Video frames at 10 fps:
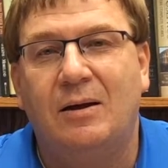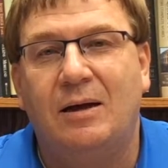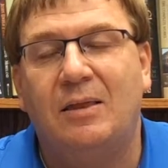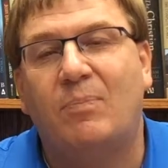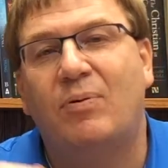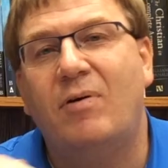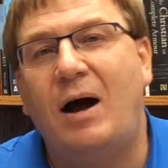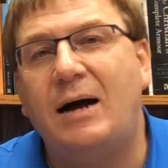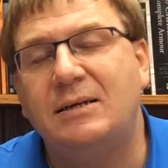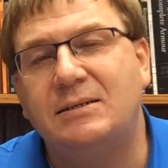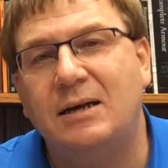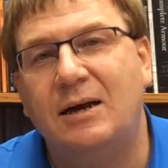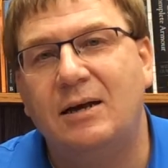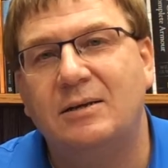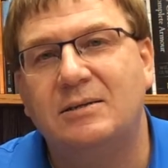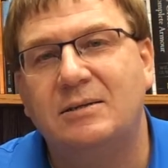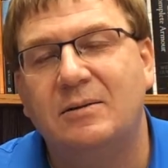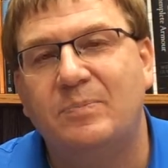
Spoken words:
In the process,